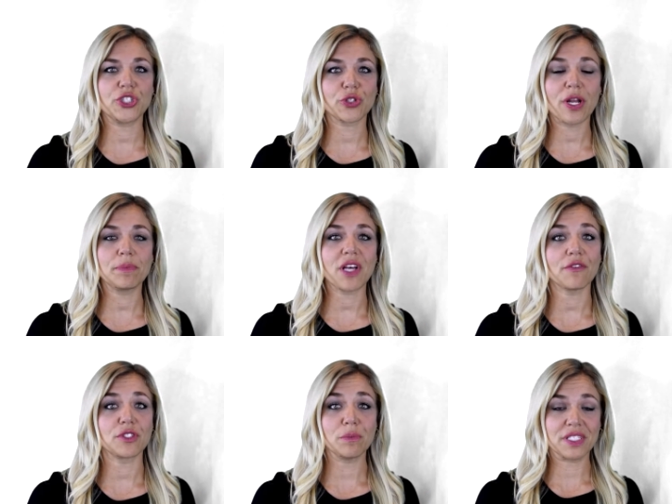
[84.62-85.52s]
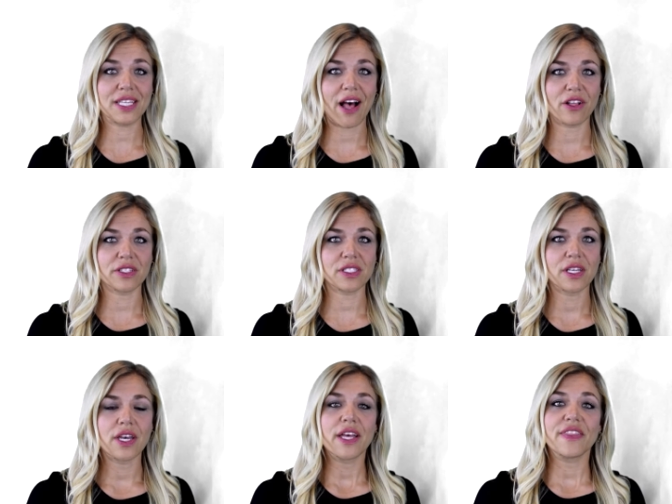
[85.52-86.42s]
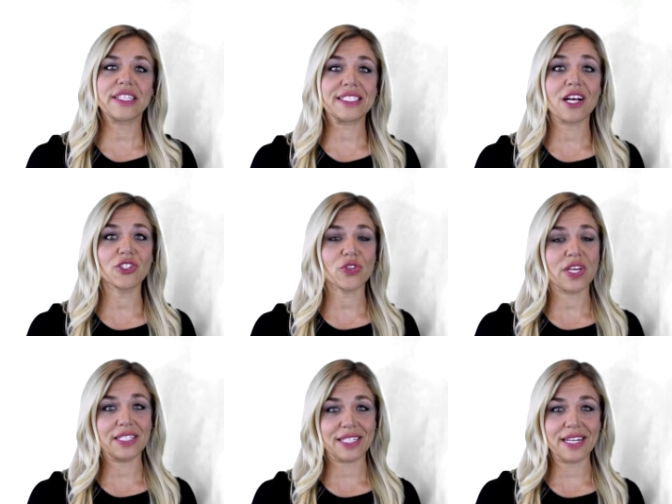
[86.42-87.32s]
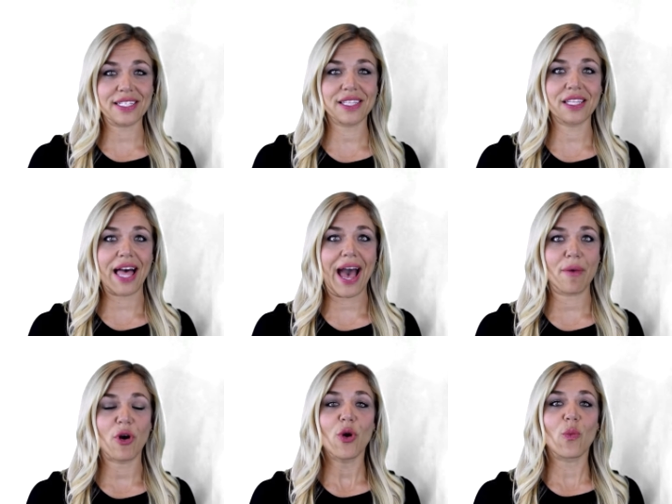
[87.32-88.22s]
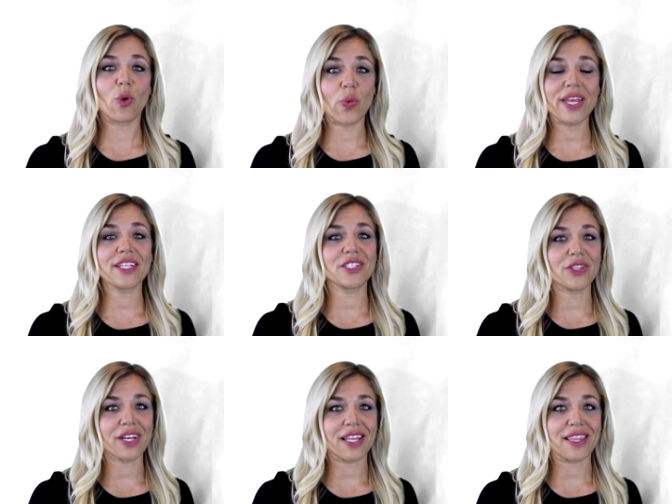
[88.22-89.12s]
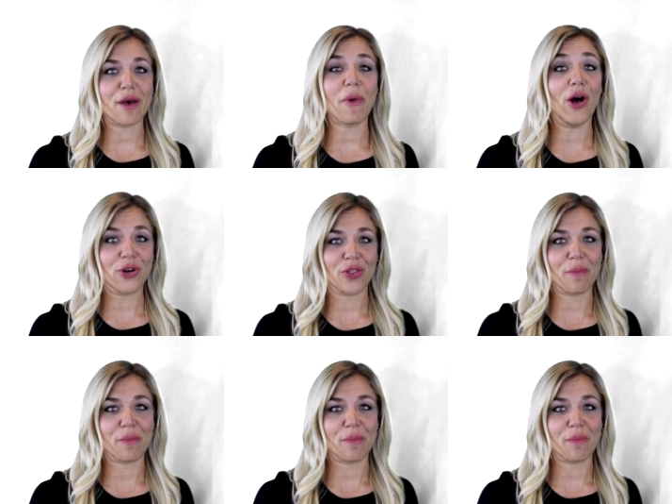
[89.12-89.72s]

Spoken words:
scrapes off some cells. The cells are then sent to the lab, where we get to look at them under the